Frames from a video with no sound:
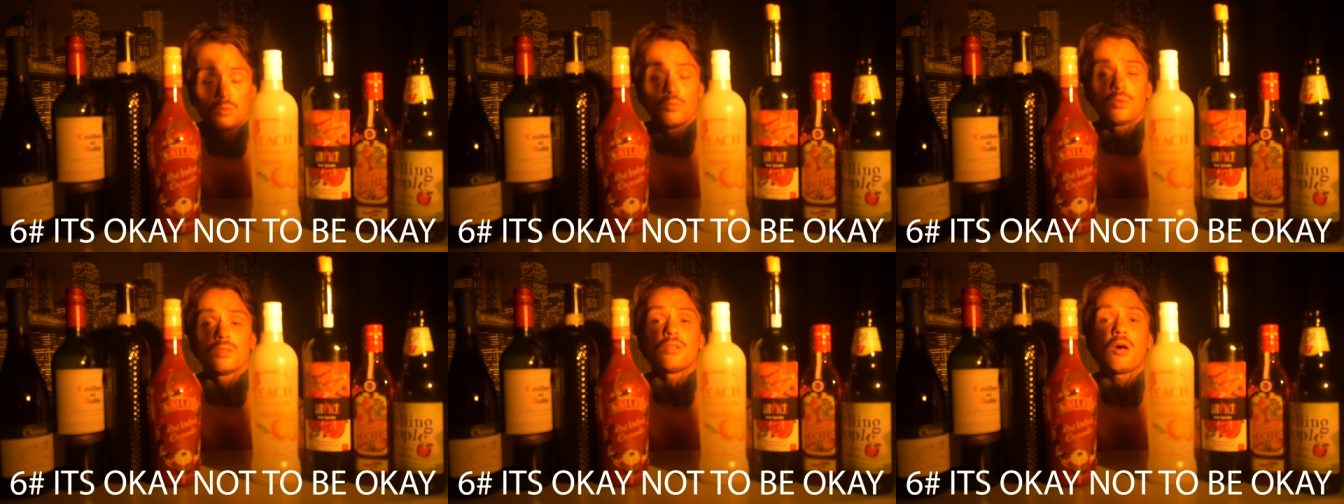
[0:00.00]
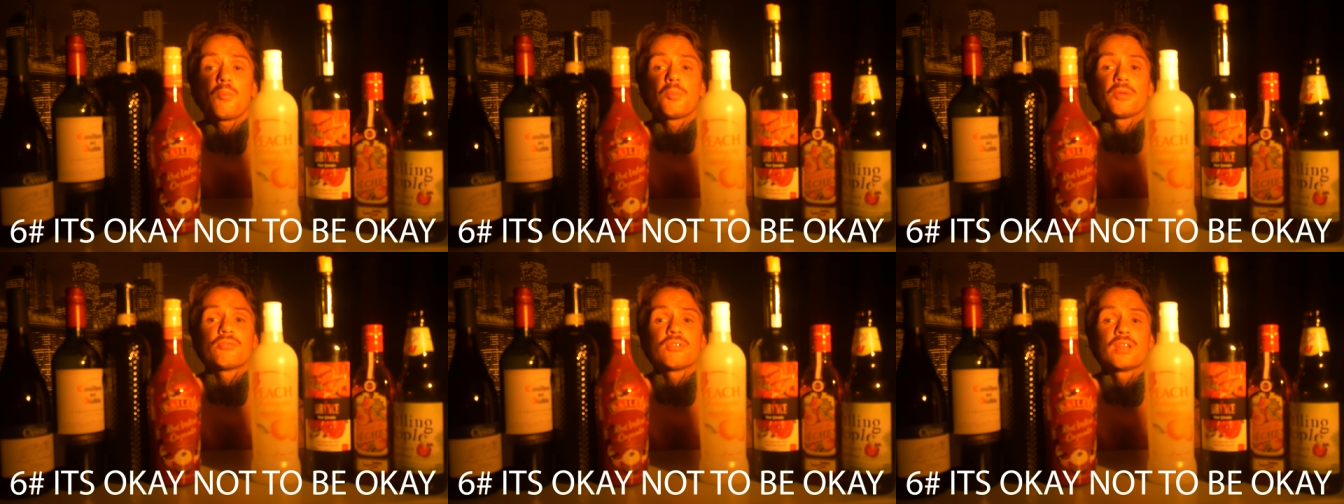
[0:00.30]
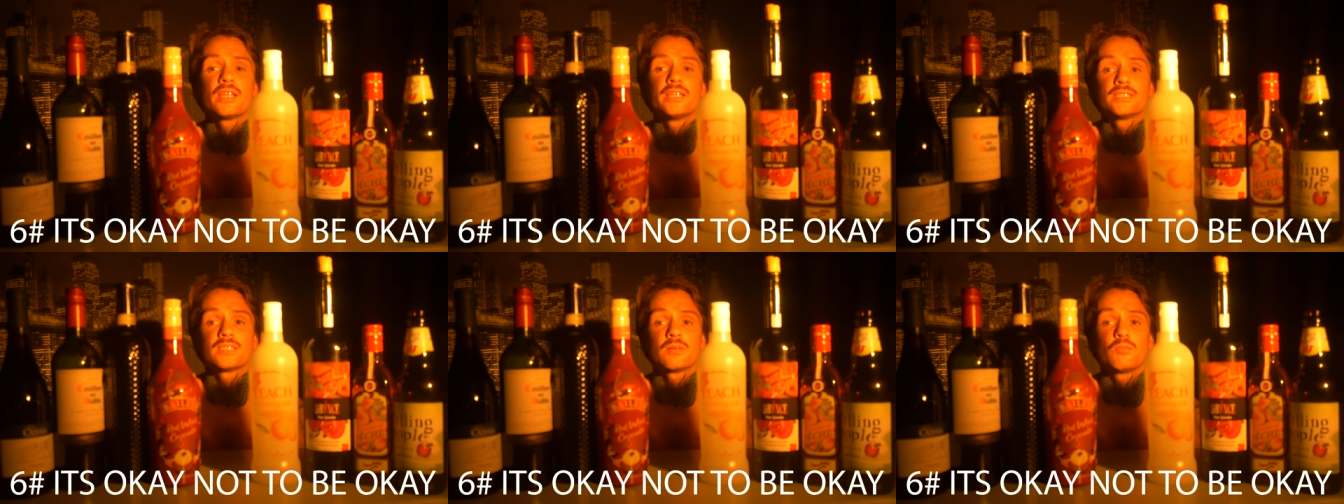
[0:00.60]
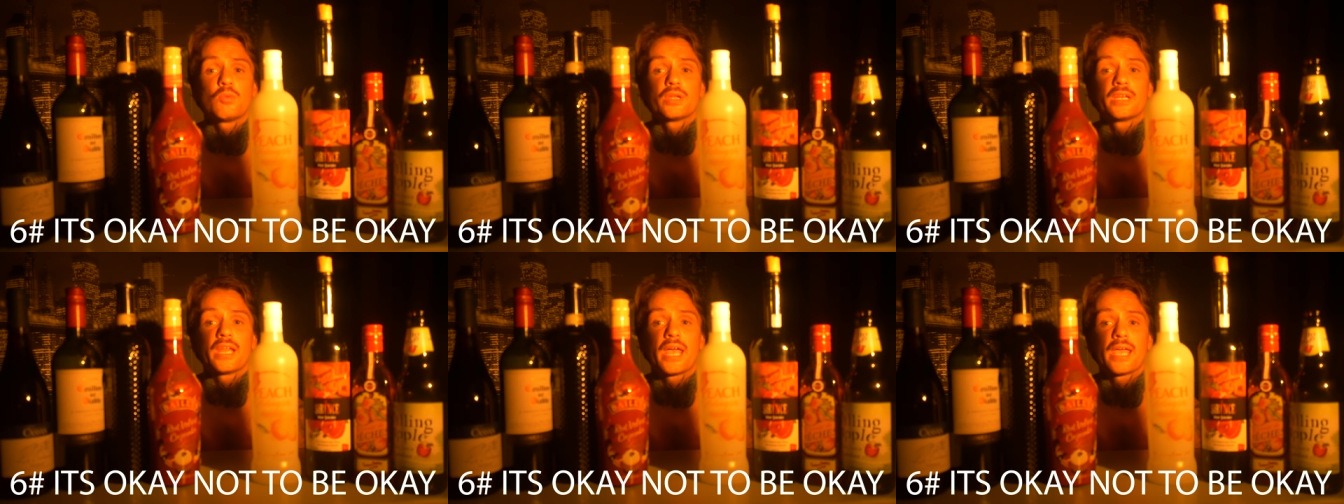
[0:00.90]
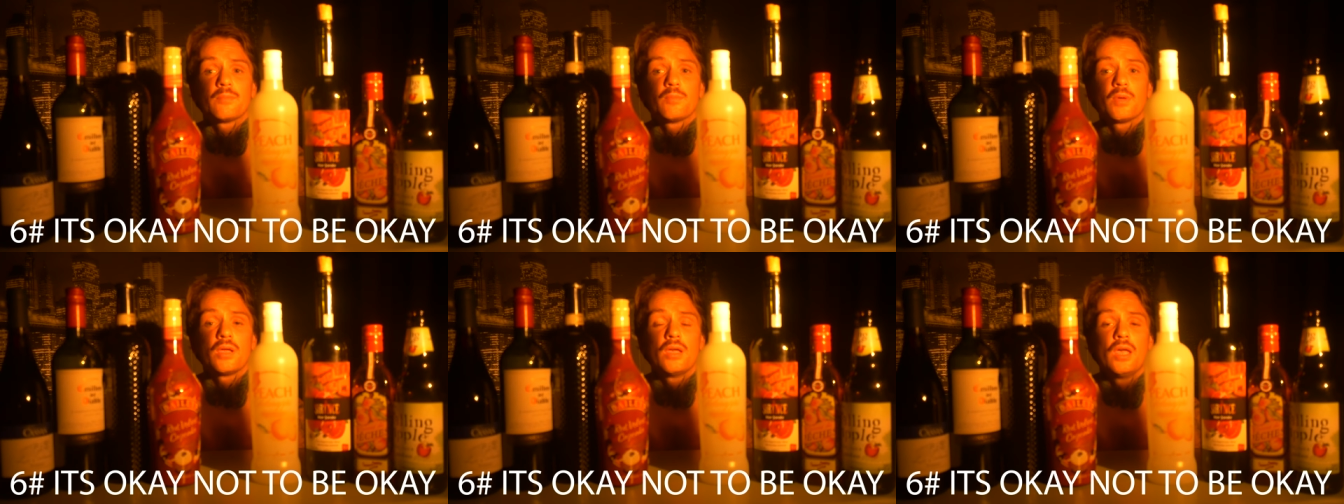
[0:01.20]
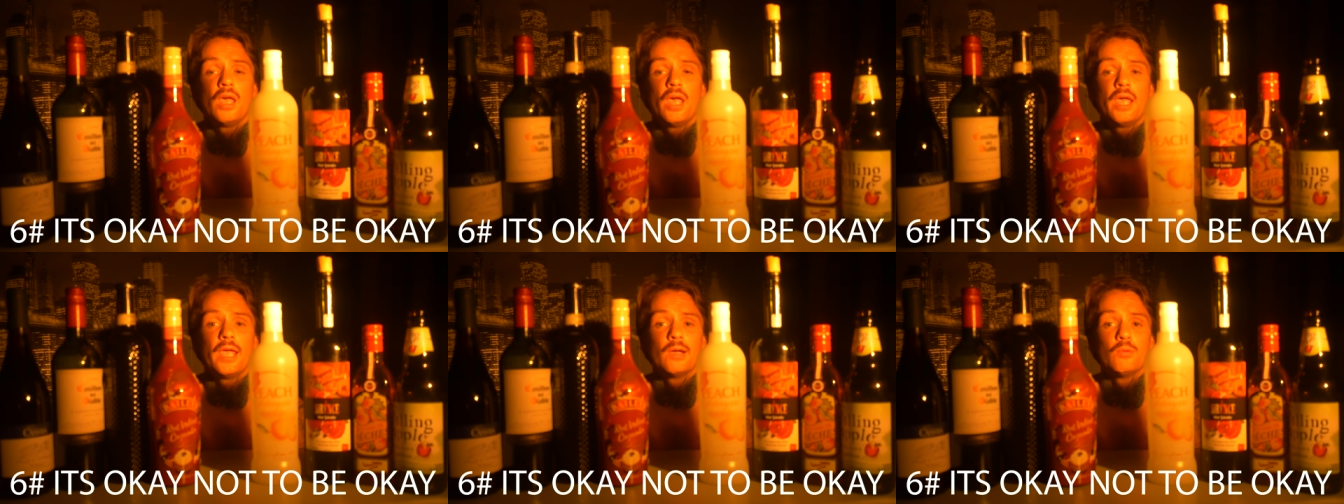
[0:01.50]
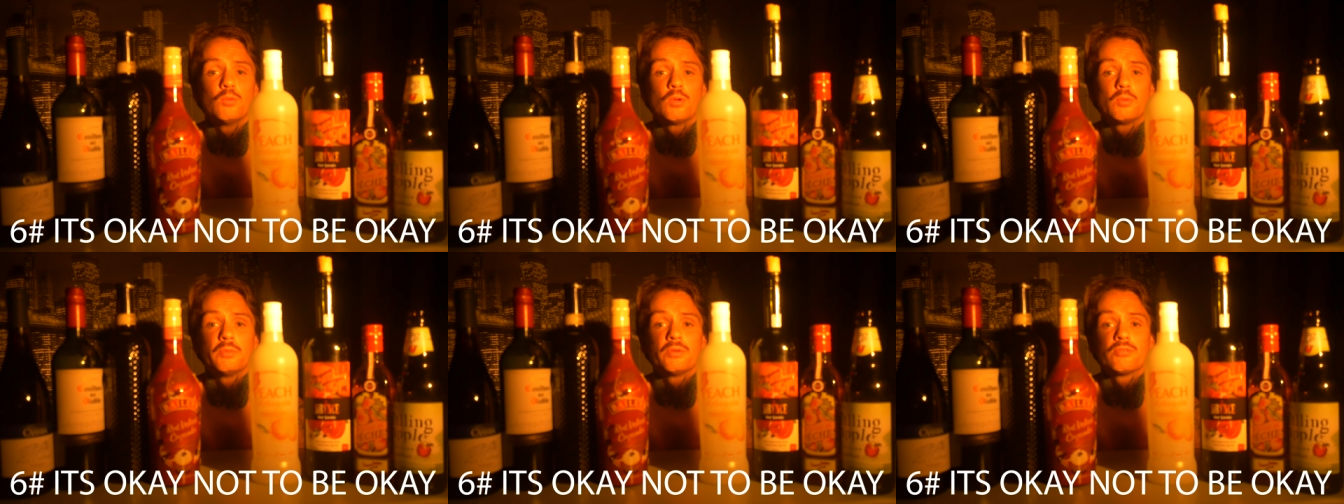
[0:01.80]
will not be released in my name, it
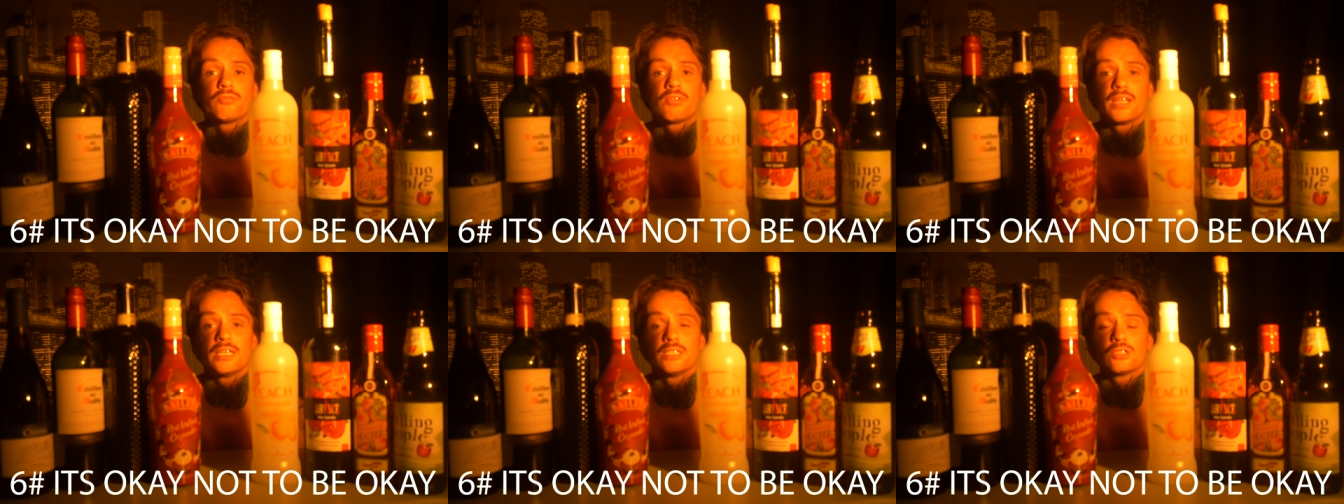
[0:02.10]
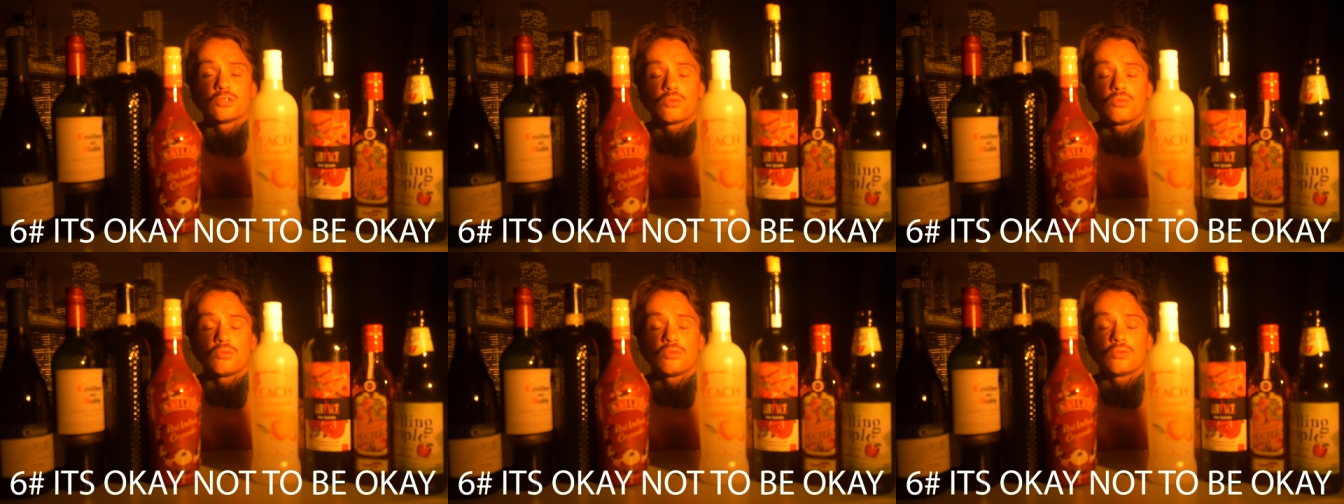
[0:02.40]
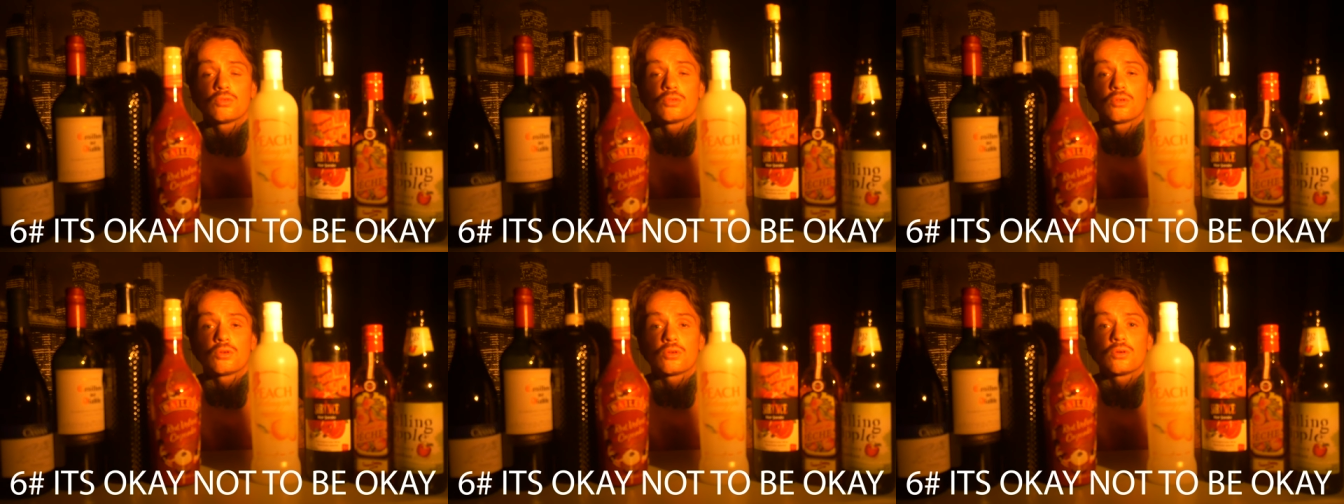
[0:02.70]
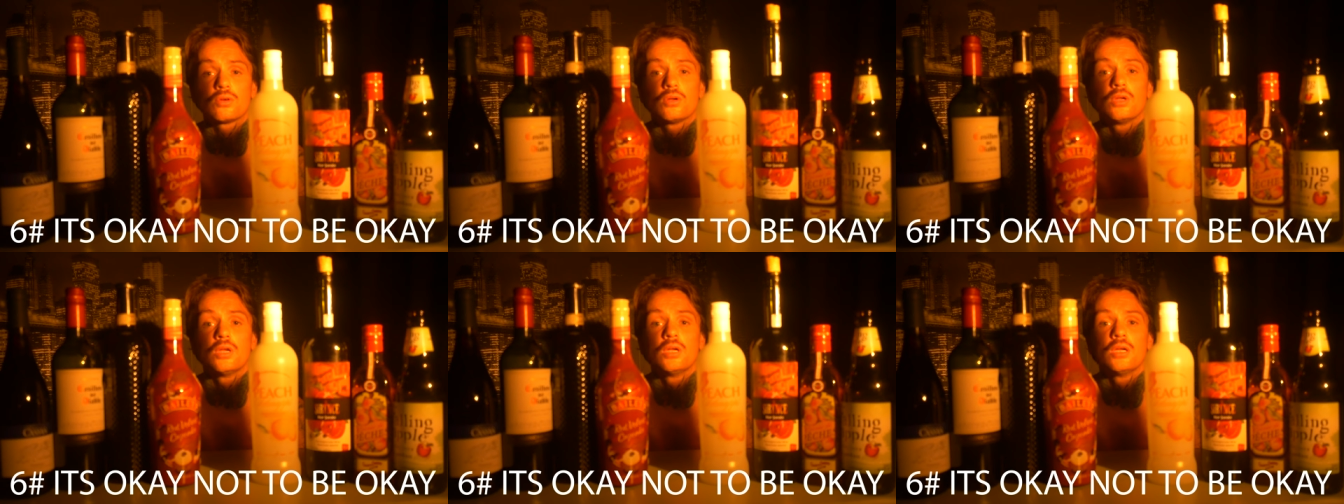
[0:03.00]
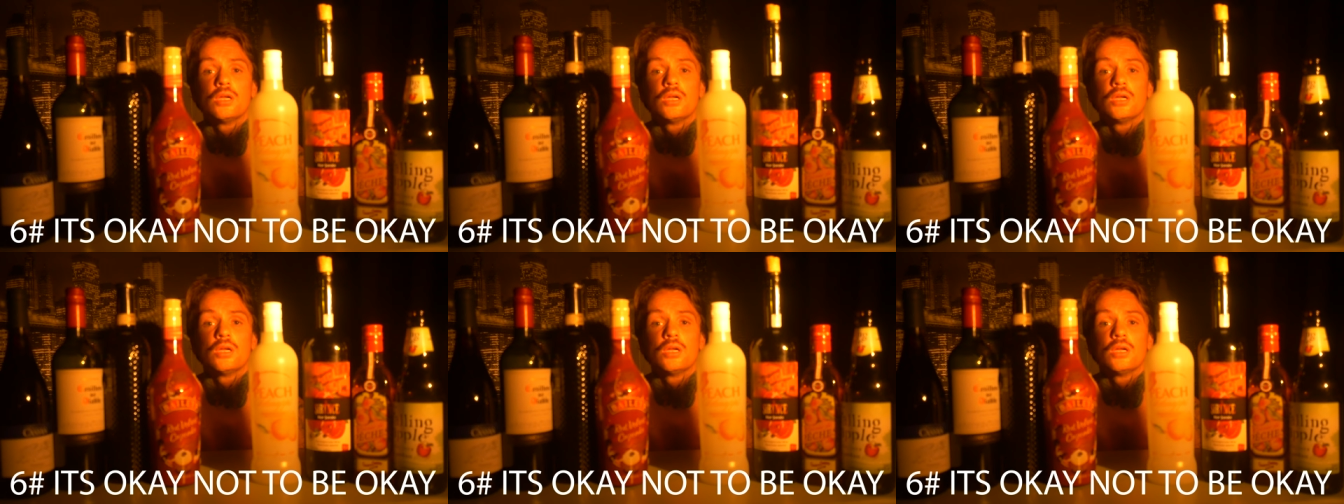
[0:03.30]
will be released under